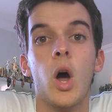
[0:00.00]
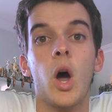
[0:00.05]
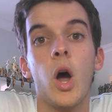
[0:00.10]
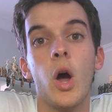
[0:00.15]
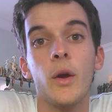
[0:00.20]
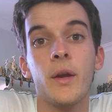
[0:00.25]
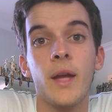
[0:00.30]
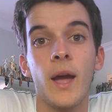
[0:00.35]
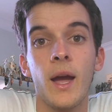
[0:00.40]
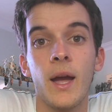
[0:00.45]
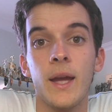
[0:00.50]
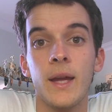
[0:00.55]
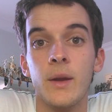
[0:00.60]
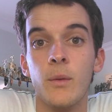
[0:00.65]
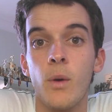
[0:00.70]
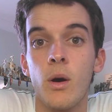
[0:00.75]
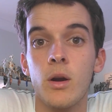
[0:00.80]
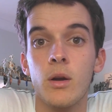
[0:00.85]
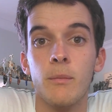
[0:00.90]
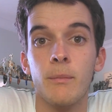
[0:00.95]
Okay,
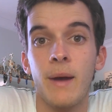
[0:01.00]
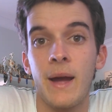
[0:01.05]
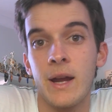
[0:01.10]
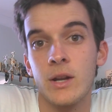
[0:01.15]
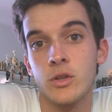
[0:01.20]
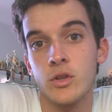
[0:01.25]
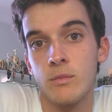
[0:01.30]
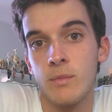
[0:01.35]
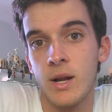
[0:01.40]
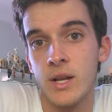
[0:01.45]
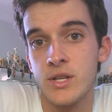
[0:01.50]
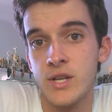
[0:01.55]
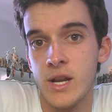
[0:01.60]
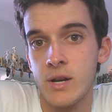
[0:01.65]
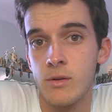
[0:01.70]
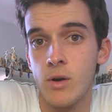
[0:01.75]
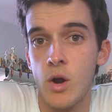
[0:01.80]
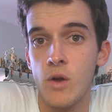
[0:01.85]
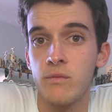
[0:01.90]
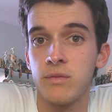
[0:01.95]
welcome back to my
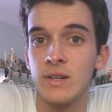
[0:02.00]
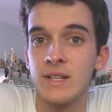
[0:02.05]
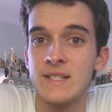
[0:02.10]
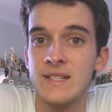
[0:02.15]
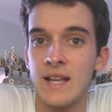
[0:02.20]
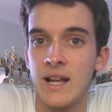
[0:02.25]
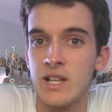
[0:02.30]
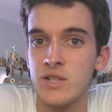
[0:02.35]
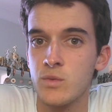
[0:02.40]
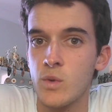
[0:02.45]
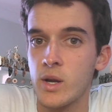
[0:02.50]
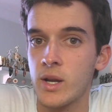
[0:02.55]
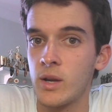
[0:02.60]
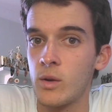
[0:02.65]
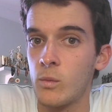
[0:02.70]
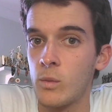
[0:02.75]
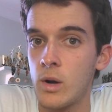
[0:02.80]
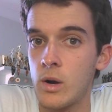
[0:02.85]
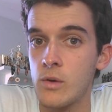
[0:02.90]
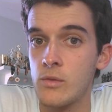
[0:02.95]
channel. Hopefully sounds
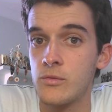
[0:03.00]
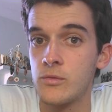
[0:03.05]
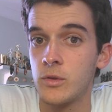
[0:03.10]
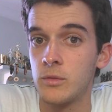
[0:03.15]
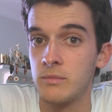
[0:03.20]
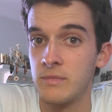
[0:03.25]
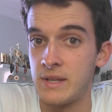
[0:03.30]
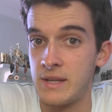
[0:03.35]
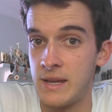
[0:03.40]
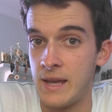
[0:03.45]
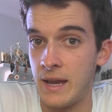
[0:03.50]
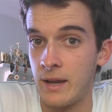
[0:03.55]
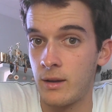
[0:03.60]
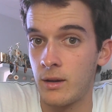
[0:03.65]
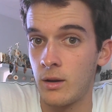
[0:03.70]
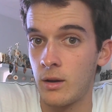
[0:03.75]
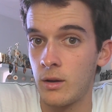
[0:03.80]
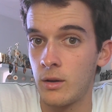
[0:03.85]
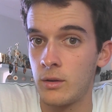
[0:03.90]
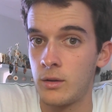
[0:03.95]
working well from the
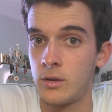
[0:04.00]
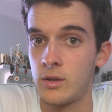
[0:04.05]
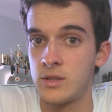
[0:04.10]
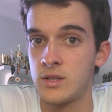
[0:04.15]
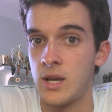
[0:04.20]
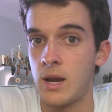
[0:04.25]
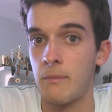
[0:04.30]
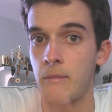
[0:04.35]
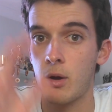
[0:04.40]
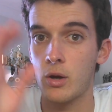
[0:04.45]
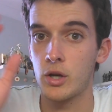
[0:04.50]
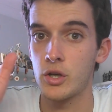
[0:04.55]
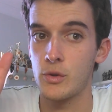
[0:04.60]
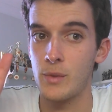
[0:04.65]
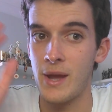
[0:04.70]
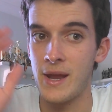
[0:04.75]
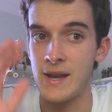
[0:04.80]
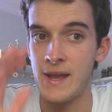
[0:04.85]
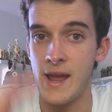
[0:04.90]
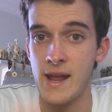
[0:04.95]
get-go because I'm not going to
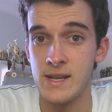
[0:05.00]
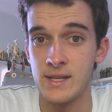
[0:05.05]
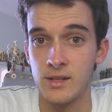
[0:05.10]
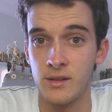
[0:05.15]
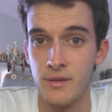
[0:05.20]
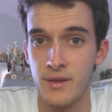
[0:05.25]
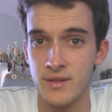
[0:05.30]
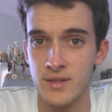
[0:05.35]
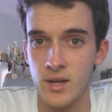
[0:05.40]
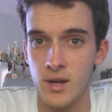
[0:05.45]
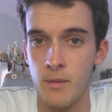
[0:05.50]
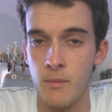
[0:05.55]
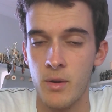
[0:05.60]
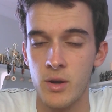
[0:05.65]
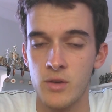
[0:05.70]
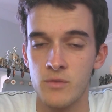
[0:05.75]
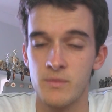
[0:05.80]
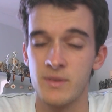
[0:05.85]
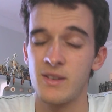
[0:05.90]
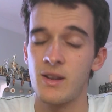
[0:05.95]
do any editing on this. I'm
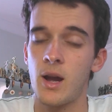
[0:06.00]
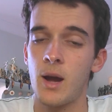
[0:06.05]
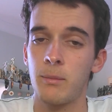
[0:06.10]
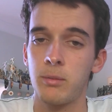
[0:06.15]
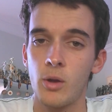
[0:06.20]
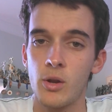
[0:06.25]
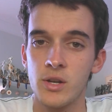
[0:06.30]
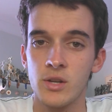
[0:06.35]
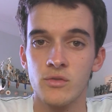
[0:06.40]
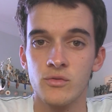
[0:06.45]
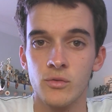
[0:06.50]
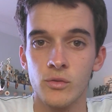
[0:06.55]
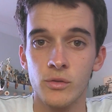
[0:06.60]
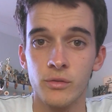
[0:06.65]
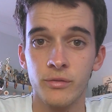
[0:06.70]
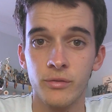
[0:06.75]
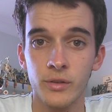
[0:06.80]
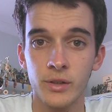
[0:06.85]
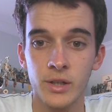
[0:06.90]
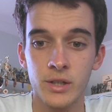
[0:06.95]
going to be uploading raw
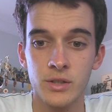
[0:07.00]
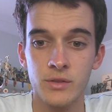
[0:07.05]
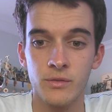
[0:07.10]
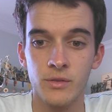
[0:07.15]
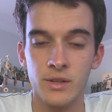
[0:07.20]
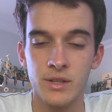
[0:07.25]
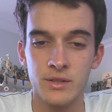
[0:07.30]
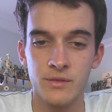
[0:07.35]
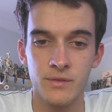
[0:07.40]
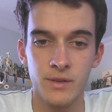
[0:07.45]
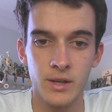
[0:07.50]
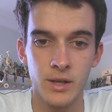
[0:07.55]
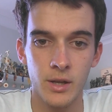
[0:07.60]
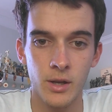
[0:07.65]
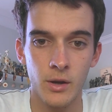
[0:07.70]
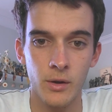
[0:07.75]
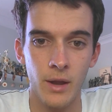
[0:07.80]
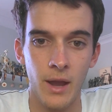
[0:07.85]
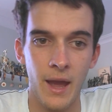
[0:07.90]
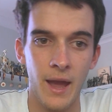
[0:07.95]
footage for this
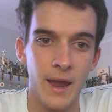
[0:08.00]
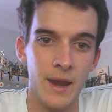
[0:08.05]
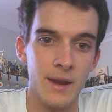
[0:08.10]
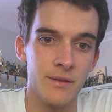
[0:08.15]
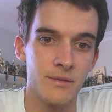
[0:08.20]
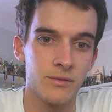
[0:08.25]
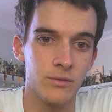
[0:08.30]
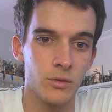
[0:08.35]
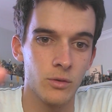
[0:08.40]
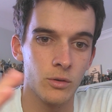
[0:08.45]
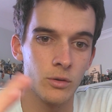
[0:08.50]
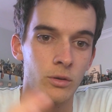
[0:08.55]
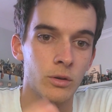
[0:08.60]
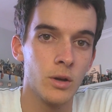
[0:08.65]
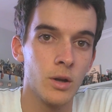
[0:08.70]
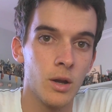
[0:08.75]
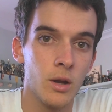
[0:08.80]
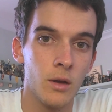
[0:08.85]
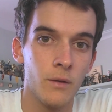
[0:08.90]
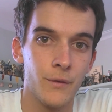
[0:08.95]
video and for
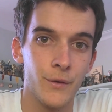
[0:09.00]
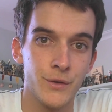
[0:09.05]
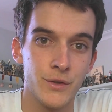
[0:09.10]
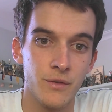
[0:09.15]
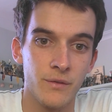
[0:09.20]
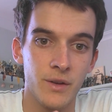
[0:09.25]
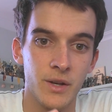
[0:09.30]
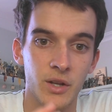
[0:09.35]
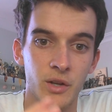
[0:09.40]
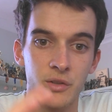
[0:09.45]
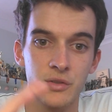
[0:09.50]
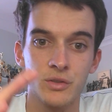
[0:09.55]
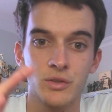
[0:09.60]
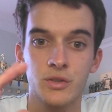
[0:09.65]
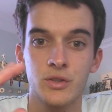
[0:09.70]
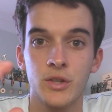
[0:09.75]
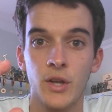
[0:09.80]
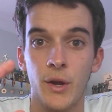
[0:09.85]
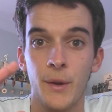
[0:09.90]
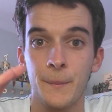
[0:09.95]
future videos.
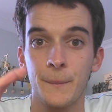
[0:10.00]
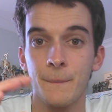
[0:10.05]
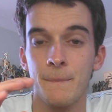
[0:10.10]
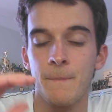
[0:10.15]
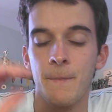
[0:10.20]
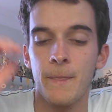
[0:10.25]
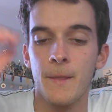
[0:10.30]
So,